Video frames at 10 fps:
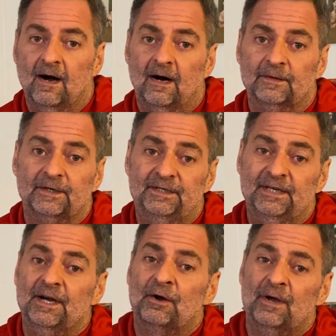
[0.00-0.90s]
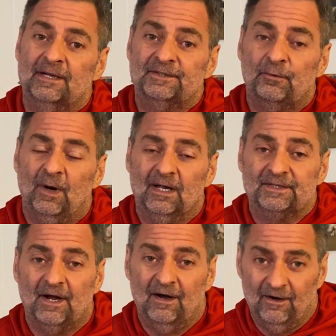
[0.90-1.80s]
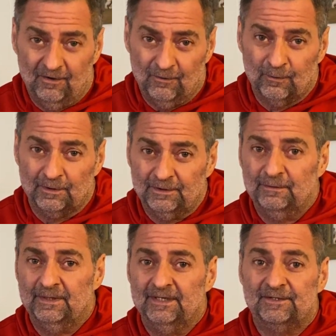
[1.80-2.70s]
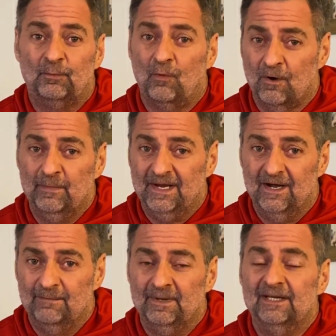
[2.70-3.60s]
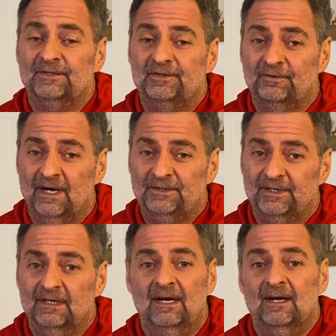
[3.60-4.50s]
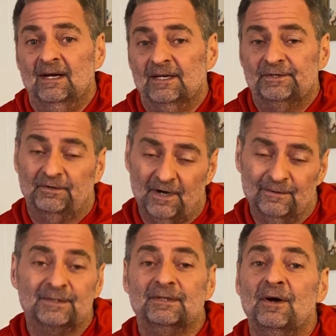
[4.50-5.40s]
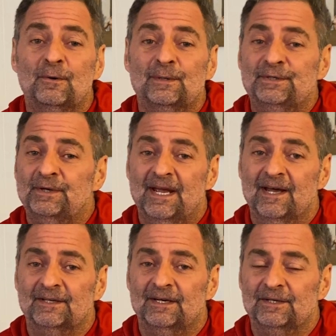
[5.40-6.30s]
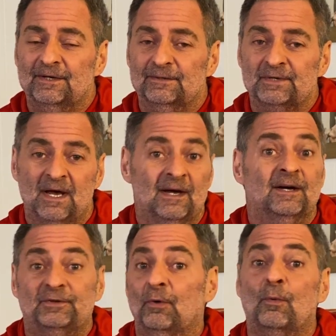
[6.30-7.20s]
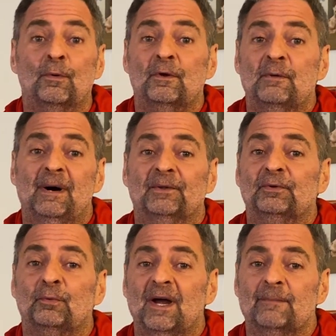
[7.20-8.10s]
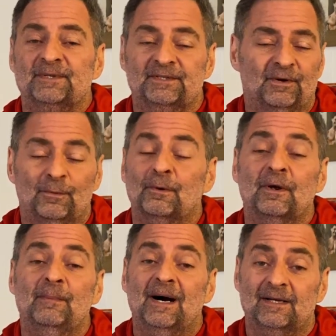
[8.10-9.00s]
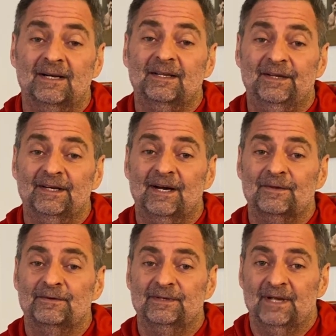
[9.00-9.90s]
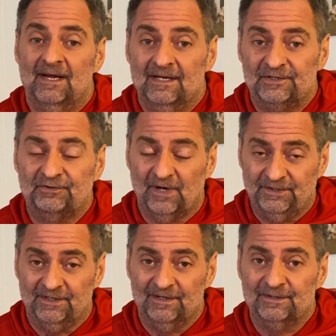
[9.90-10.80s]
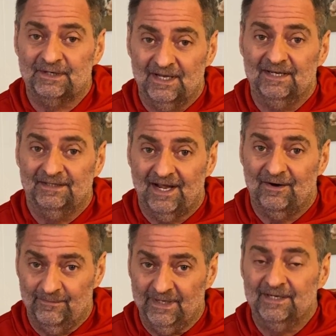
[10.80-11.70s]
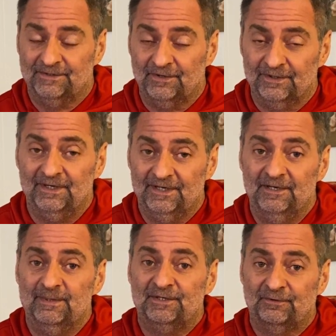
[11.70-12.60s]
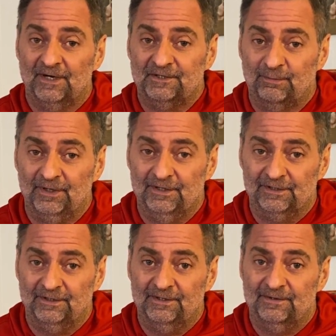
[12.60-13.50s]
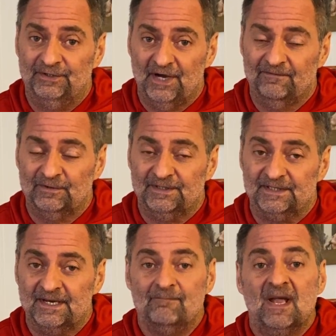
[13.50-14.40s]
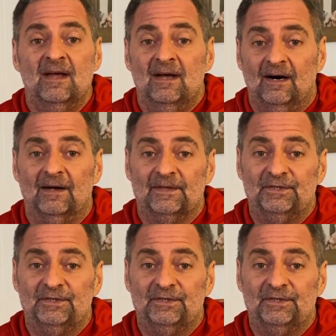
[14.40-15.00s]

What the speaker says: On the TRX squats, all we're doing is warming up and stretching. So go as low as you can on those. Don't worry about the reps. Don't worry about anything other than stretching those legs out, because they're going to need to be stretched pretty good to do the Jeffersons. On the